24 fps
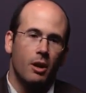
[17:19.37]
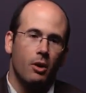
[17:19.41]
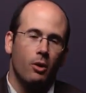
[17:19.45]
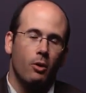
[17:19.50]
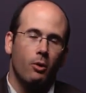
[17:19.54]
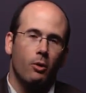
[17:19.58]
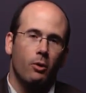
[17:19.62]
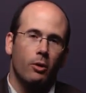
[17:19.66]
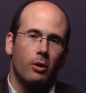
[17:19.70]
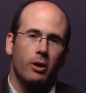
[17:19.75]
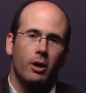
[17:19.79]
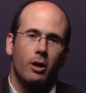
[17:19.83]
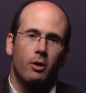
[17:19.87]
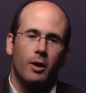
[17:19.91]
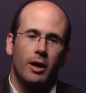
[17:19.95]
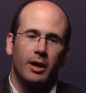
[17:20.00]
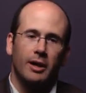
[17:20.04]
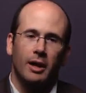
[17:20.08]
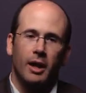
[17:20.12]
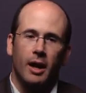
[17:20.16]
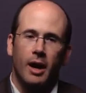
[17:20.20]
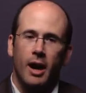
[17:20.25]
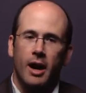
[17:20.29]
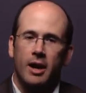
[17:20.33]
or go
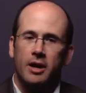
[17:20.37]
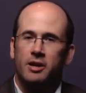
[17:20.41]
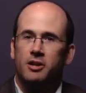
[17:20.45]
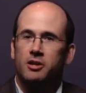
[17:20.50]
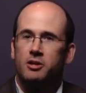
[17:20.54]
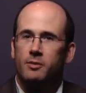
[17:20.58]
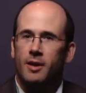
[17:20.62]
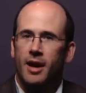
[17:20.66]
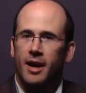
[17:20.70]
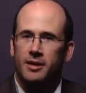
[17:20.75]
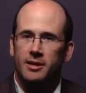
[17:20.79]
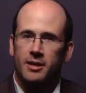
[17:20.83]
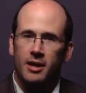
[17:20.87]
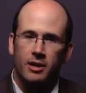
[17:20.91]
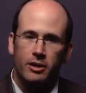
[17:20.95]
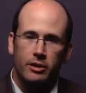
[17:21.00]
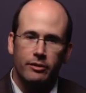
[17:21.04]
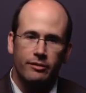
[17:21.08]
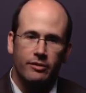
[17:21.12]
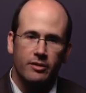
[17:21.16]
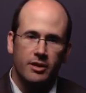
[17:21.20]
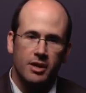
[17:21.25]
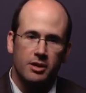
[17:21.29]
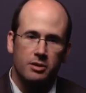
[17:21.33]
online and track down the
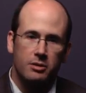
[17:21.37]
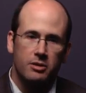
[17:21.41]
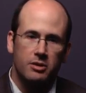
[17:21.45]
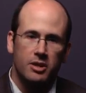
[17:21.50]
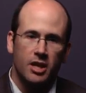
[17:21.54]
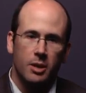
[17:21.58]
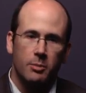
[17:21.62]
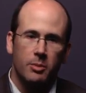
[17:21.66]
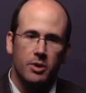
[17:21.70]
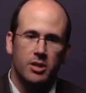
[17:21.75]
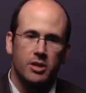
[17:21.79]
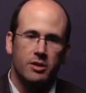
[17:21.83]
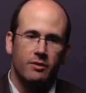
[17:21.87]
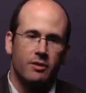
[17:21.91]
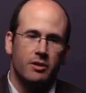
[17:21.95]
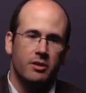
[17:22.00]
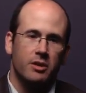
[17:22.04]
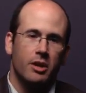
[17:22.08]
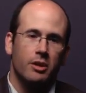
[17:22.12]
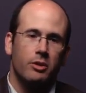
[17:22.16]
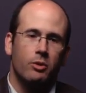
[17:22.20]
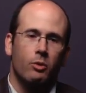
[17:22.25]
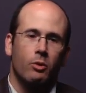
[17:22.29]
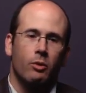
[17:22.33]
financial statements of
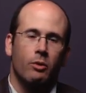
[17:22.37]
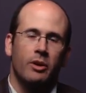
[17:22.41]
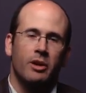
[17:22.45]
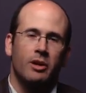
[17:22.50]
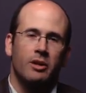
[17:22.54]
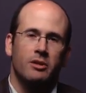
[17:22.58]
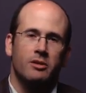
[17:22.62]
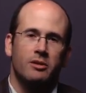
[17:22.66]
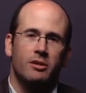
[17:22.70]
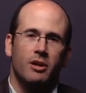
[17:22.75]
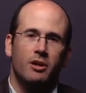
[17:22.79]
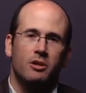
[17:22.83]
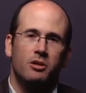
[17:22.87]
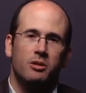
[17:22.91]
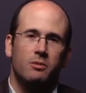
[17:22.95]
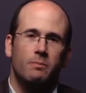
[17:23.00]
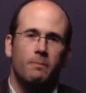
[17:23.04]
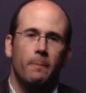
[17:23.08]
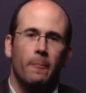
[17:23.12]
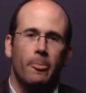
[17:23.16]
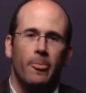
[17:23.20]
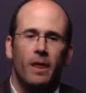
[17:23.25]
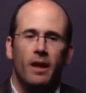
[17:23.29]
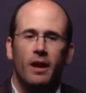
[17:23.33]
another
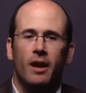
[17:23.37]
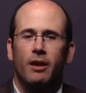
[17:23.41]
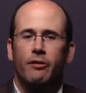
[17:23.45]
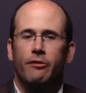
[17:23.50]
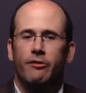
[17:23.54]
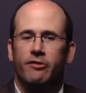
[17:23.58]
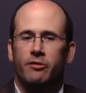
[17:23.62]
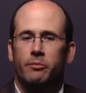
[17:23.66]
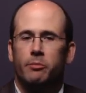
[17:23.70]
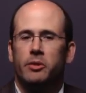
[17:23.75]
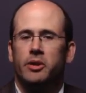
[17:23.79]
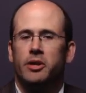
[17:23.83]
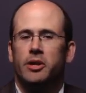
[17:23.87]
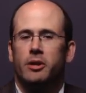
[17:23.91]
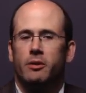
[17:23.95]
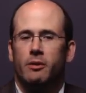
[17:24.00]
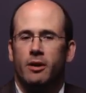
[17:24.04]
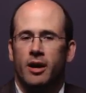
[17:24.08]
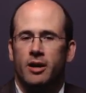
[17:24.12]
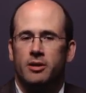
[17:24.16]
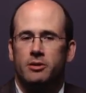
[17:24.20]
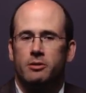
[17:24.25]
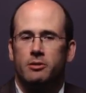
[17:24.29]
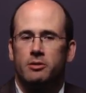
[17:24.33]
organization and
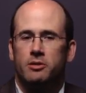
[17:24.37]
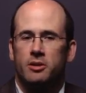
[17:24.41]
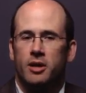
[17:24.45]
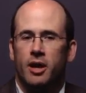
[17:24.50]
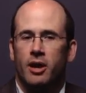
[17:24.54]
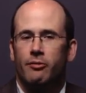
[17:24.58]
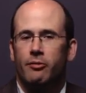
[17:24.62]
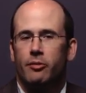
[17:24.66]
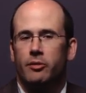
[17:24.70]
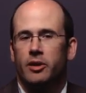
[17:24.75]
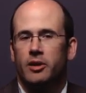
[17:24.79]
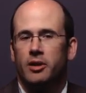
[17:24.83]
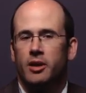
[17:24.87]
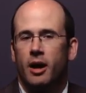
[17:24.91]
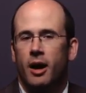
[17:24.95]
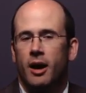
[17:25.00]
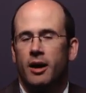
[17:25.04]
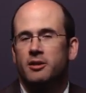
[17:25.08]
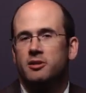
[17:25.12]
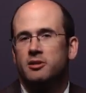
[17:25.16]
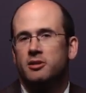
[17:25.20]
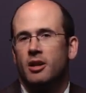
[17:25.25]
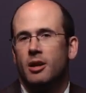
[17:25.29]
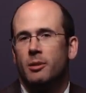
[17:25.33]
familiarize yourself with the
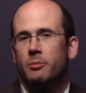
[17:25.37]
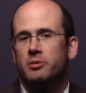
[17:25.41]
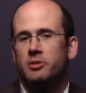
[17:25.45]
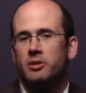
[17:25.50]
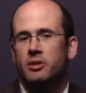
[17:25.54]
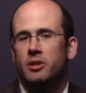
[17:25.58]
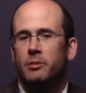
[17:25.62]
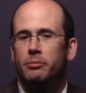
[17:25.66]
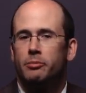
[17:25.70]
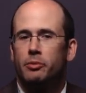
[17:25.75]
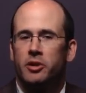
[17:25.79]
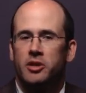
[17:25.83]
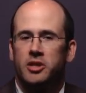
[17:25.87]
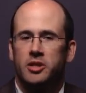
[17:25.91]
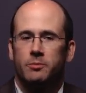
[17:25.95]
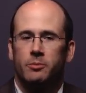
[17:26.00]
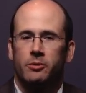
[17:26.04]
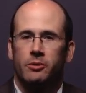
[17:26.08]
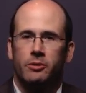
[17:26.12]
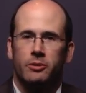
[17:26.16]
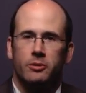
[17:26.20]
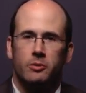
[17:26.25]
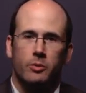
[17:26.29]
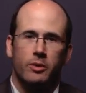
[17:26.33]
concepts and the
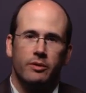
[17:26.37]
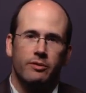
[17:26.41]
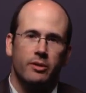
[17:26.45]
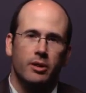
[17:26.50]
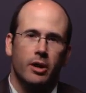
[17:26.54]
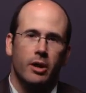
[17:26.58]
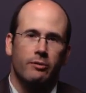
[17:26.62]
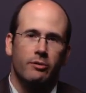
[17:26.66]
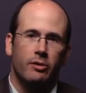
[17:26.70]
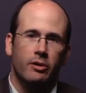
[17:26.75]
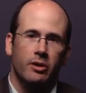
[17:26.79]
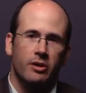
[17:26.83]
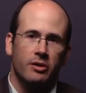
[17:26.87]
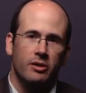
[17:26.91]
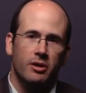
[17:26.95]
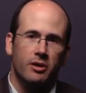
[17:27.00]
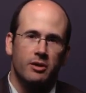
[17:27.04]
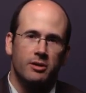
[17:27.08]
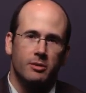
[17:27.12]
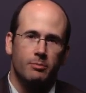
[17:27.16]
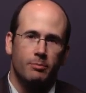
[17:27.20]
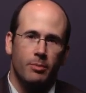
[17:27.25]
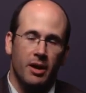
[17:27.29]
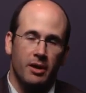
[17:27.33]
principles we've covered in
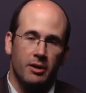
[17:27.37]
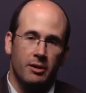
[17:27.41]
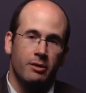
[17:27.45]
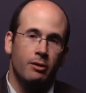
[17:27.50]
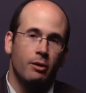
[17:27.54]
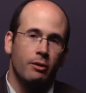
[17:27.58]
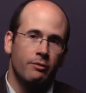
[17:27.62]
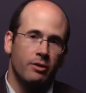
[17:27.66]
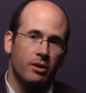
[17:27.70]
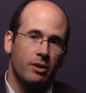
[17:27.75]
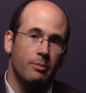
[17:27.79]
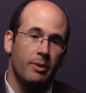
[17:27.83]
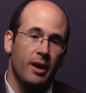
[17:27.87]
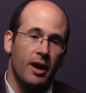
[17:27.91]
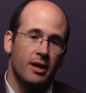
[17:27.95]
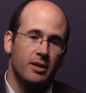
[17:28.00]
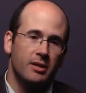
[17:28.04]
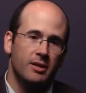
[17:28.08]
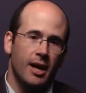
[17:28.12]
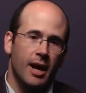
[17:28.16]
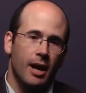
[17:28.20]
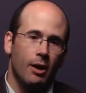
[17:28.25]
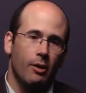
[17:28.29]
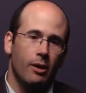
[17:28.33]
this over the
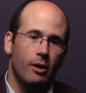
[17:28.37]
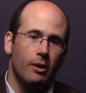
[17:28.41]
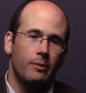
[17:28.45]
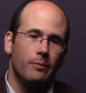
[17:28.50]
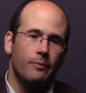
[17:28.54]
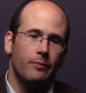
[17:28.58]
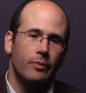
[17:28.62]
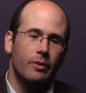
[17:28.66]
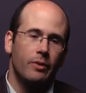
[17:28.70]
past hour.